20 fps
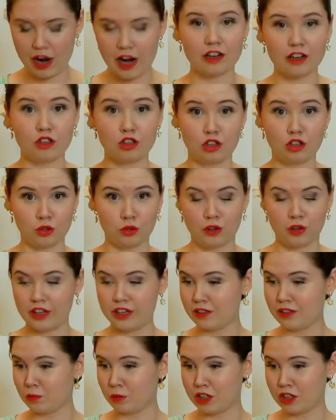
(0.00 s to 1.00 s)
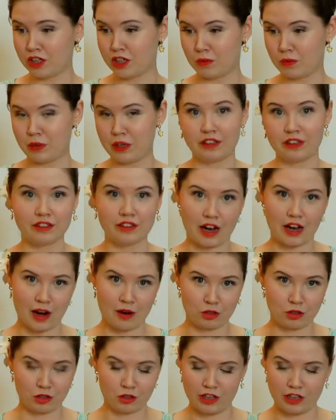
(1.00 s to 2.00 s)
and join, which has been
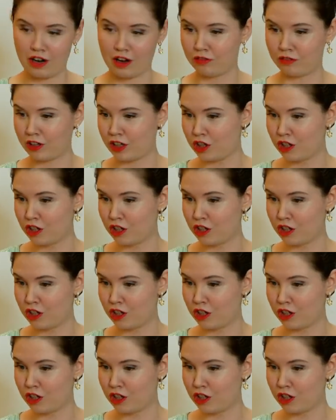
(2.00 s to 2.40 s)
absolutely lovely.